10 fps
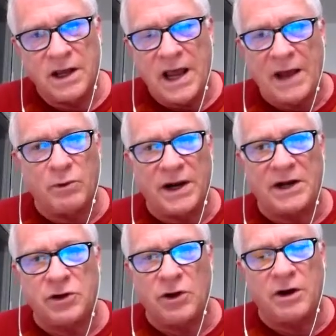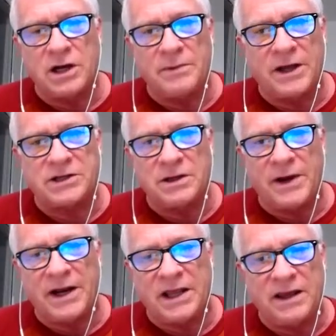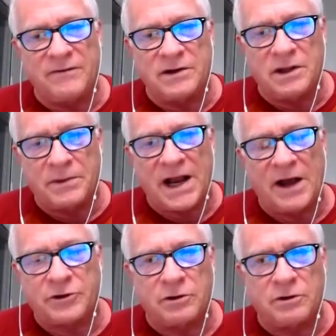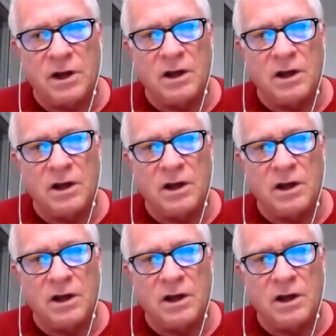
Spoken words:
And we're not talking about somebody giving the doctor